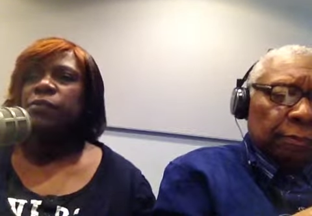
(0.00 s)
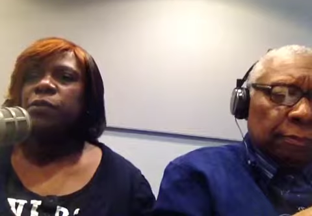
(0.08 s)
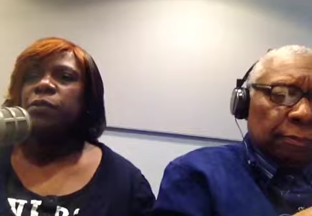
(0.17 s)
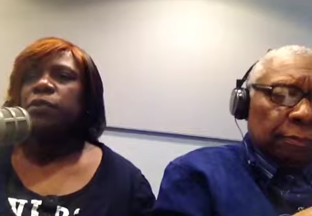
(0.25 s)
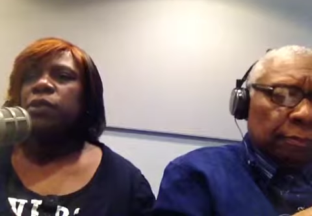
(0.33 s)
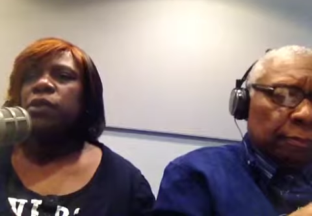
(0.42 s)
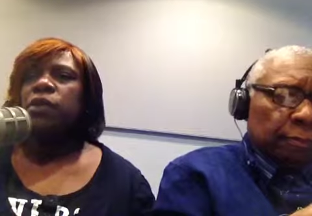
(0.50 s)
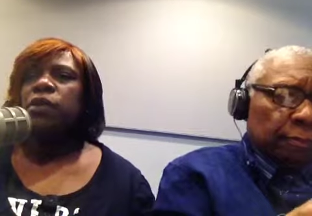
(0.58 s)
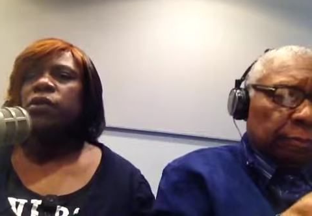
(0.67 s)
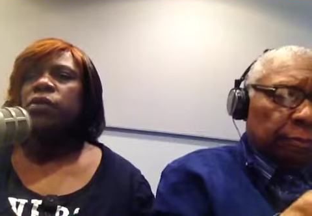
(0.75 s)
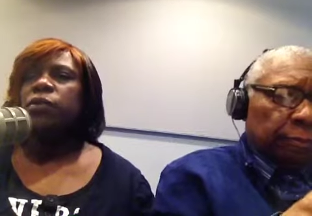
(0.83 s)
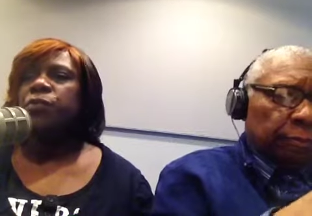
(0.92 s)
Speaker 1: People that
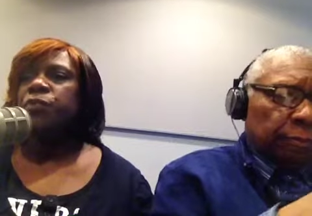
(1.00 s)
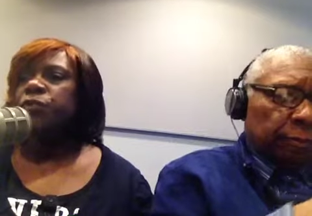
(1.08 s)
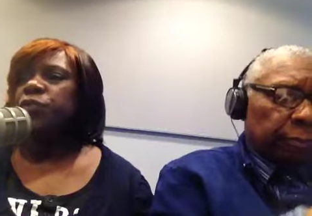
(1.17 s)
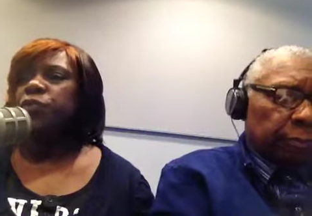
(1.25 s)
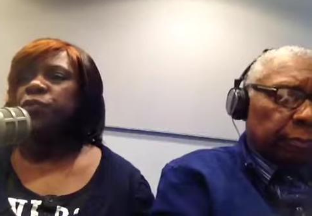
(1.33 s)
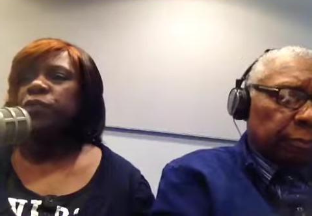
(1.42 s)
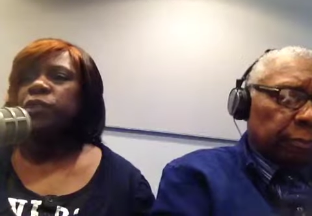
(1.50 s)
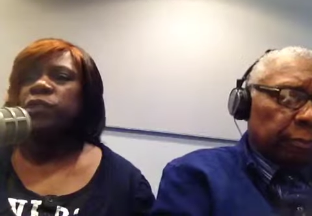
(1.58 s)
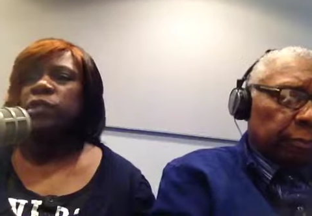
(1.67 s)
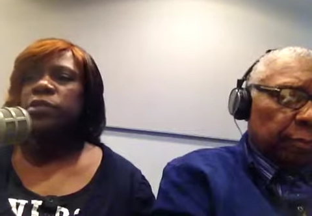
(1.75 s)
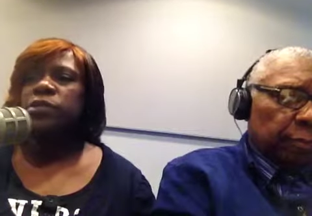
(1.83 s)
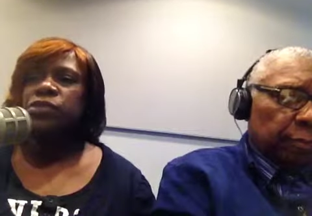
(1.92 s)
are going to pull you on
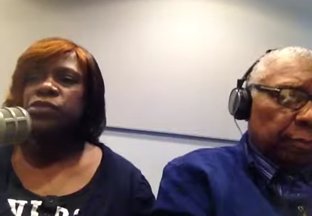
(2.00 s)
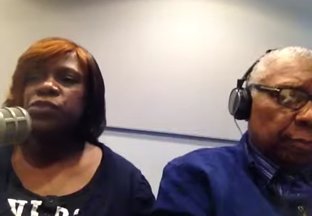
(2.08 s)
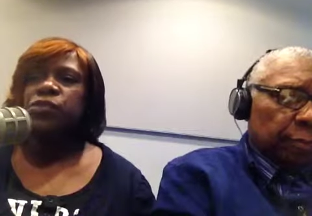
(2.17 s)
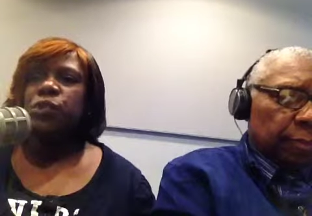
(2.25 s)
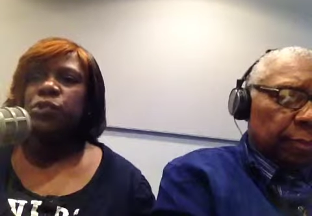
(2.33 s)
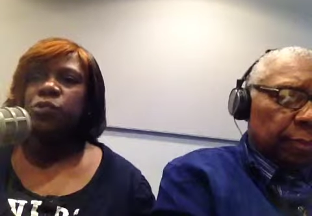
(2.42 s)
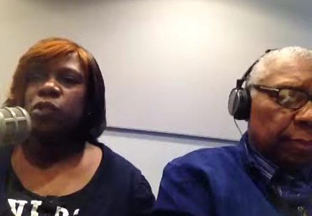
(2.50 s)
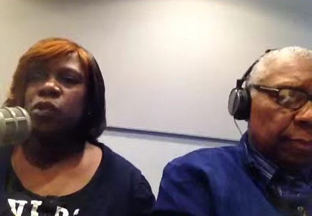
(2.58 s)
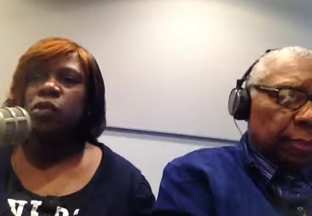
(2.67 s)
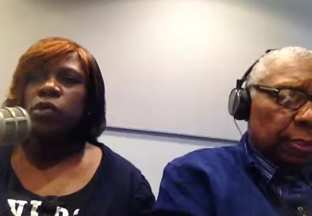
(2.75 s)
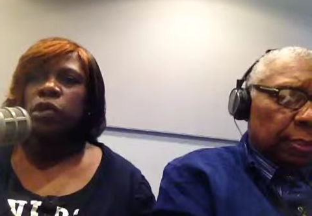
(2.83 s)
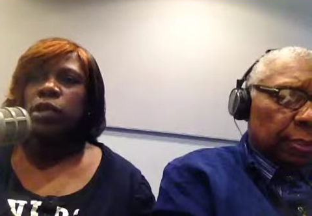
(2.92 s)
the things that you're doing
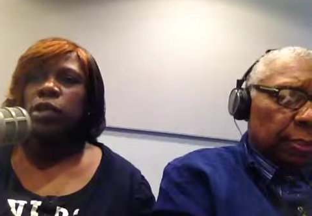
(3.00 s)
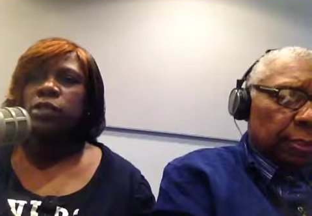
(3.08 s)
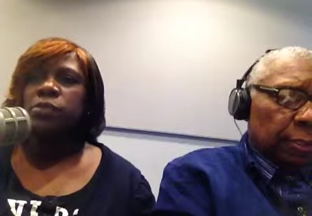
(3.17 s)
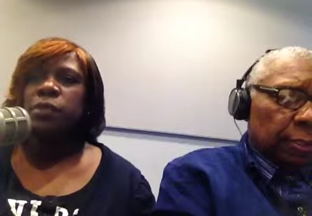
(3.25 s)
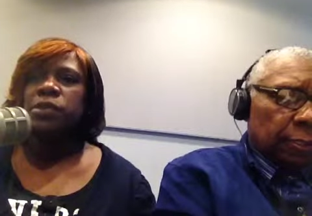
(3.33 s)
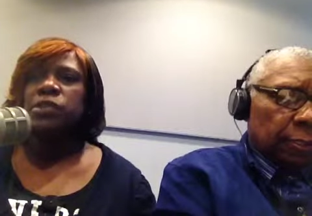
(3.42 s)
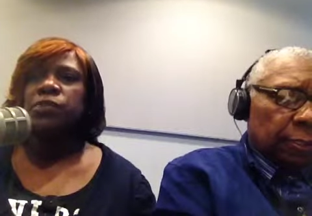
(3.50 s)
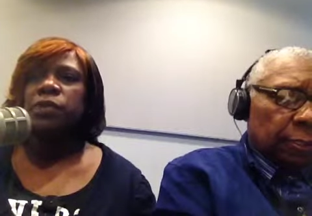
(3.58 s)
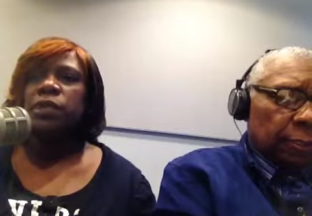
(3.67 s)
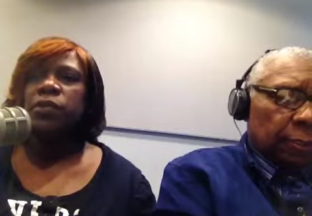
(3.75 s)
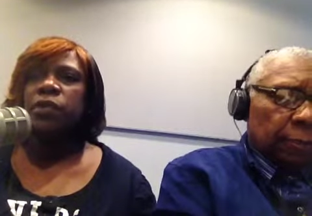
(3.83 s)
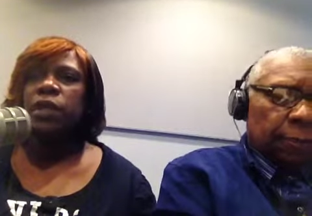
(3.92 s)
wrong, especially
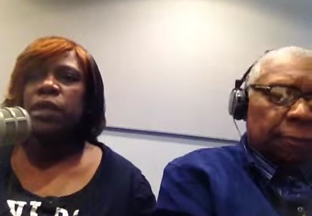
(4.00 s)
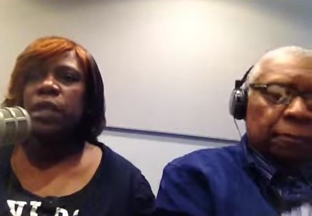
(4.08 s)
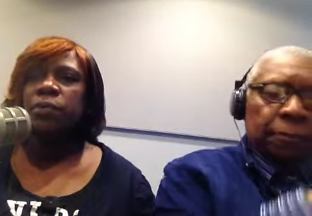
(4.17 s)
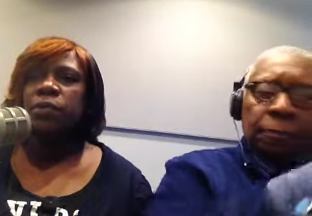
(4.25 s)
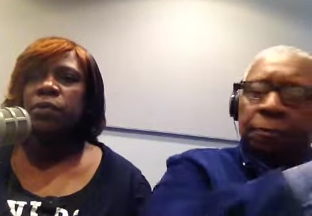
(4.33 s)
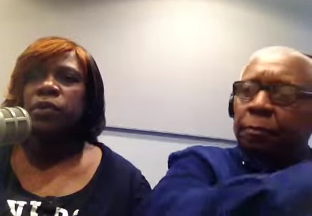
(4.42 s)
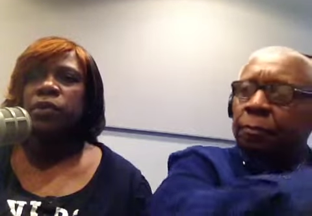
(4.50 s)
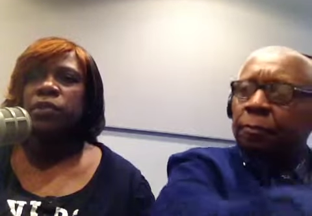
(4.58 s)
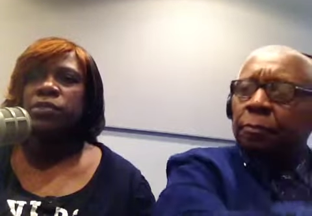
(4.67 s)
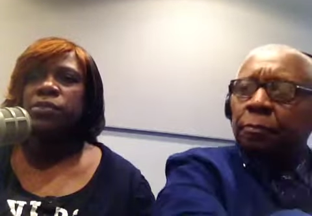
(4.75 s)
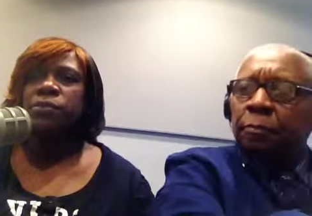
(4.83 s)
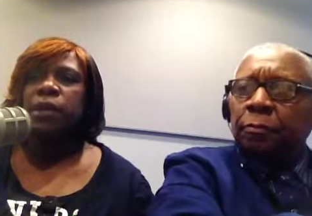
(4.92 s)
when they're an enabler and
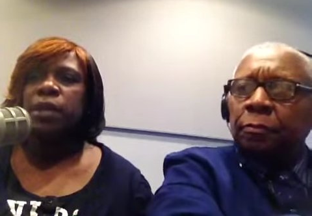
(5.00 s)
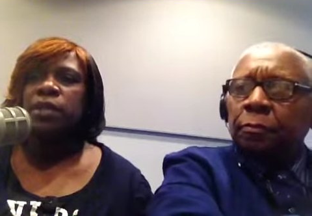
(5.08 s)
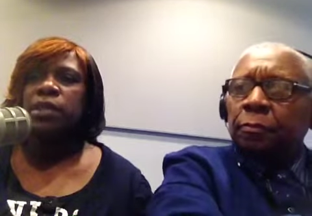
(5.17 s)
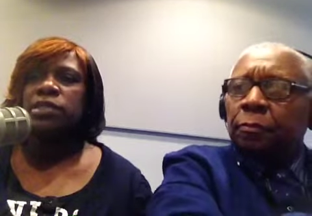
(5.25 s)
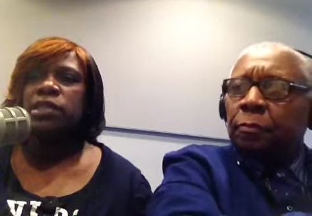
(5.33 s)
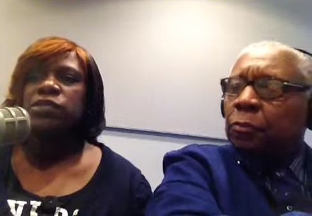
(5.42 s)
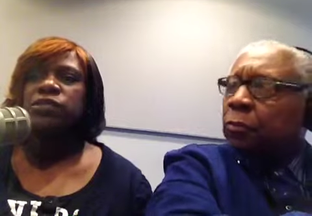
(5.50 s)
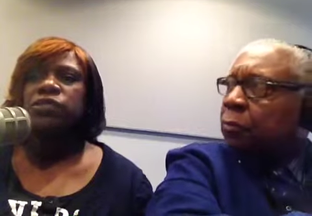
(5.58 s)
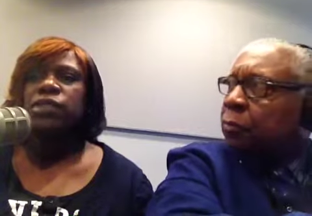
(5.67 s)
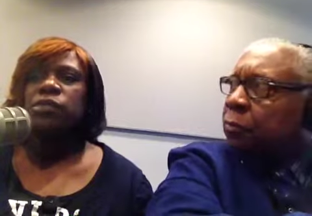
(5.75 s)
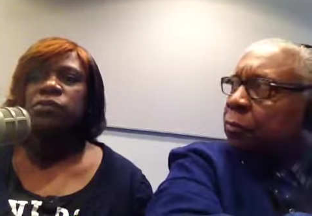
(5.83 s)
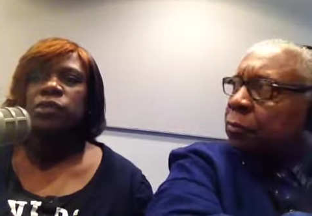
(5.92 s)
they're somebody that's
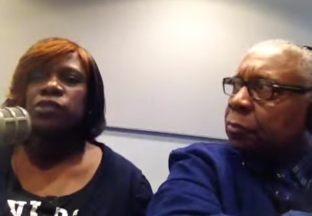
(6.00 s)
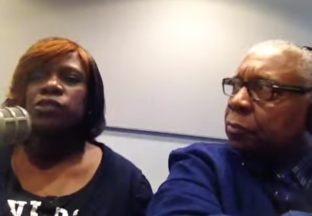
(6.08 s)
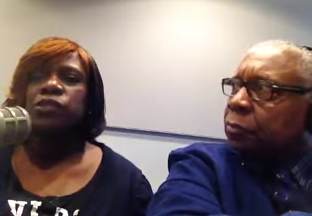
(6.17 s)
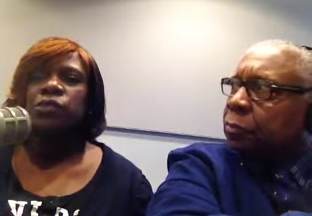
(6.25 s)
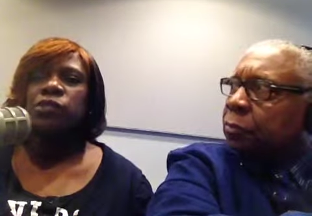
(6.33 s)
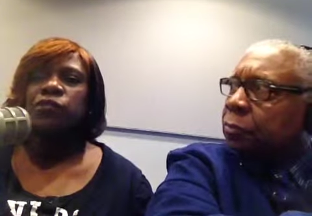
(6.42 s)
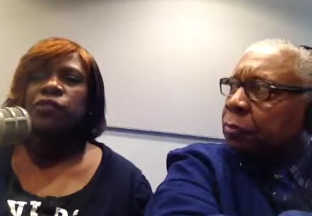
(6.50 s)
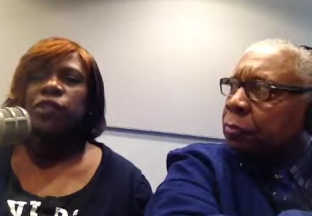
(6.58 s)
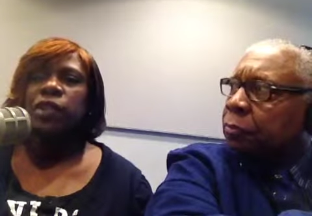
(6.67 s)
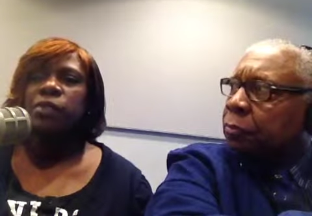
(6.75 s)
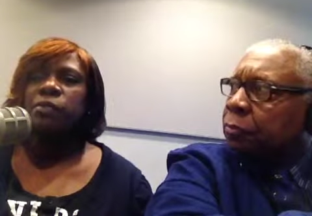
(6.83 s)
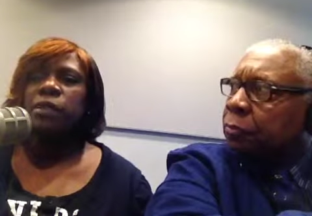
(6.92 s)
interested in what you're doing for
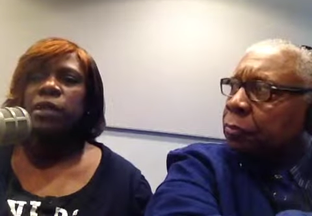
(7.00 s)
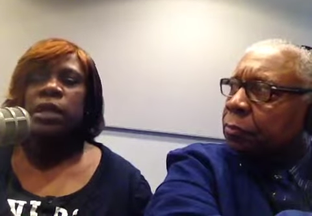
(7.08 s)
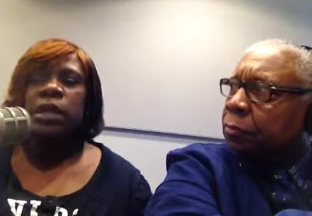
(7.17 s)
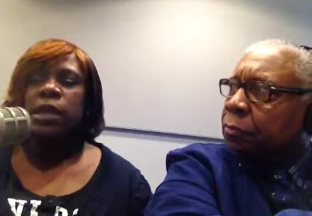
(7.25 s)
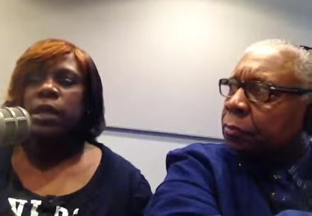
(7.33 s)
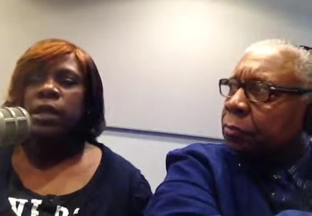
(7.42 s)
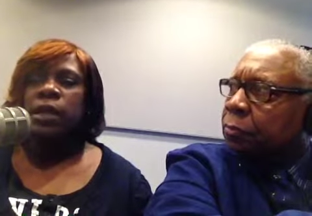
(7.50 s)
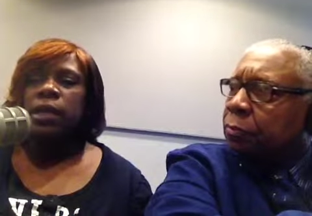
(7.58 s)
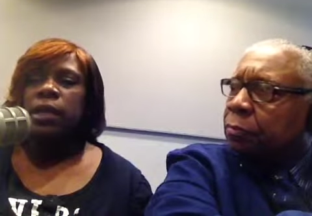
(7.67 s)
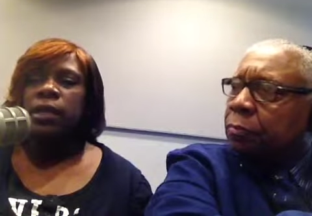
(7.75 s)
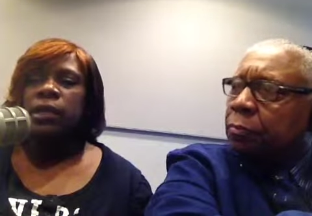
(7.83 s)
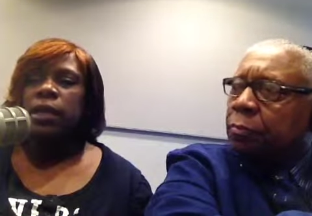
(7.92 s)
them
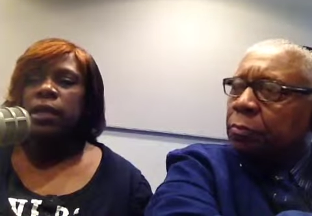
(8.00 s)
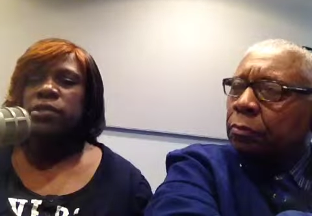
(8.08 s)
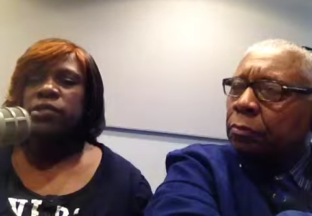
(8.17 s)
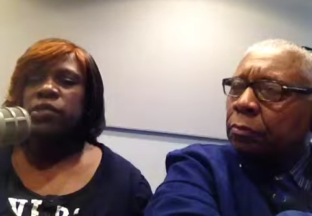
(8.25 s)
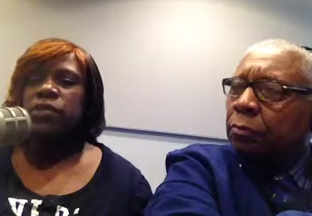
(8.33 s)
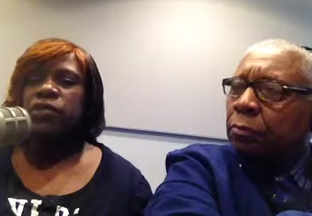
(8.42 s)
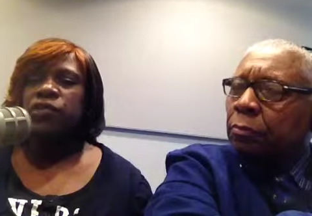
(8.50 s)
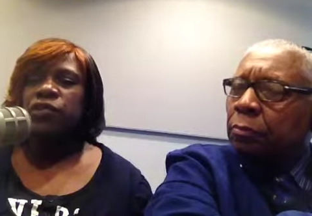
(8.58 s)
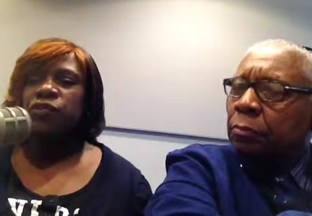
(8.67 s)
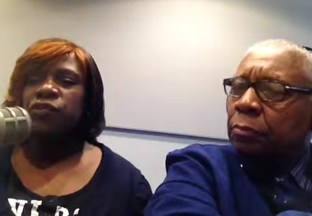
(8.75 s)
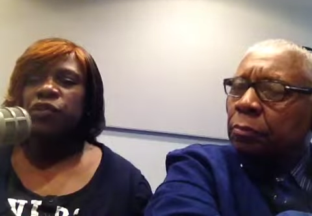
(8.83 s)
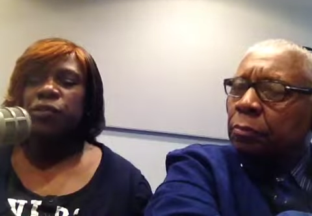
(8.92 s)
and not necessarily is
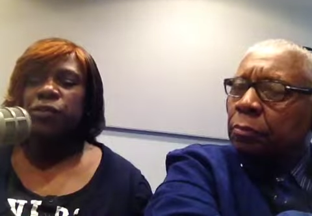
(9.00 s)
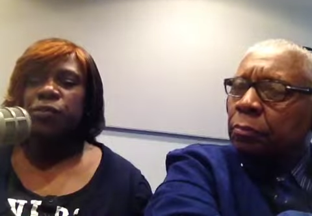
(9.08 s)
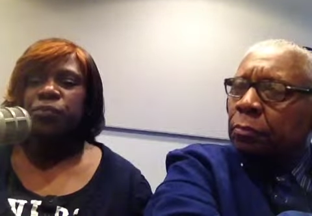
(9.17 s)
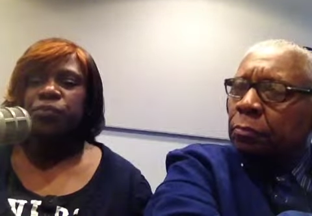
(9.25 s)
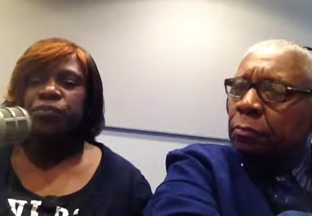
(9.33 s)
good for you.